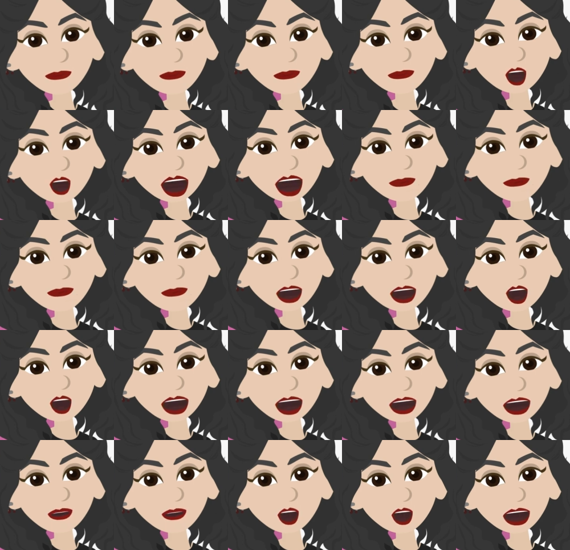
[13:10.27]

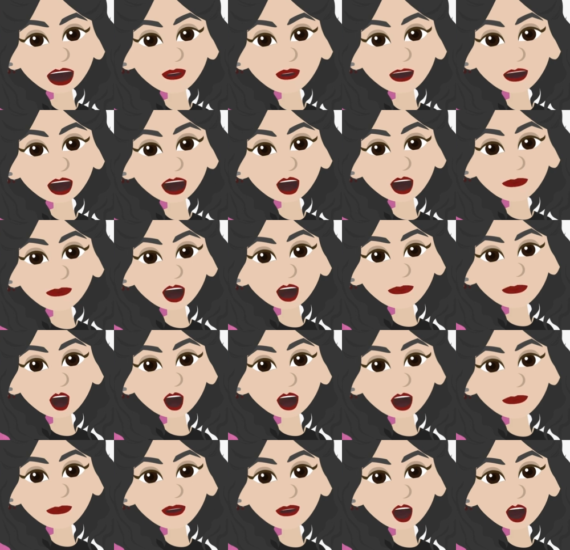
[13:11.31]
Fortunately, our series will take a
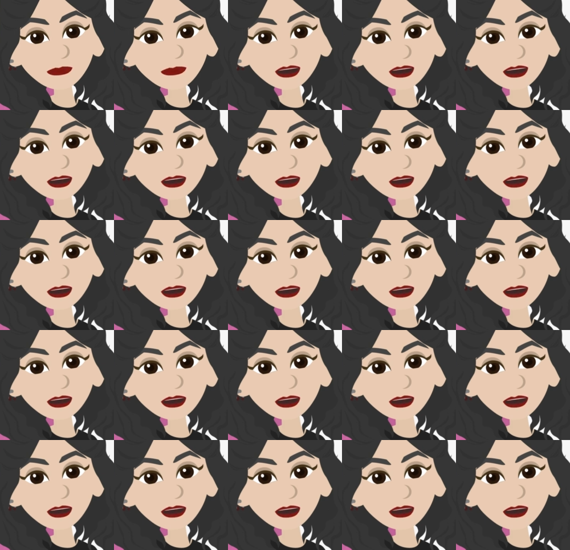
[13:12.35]
deep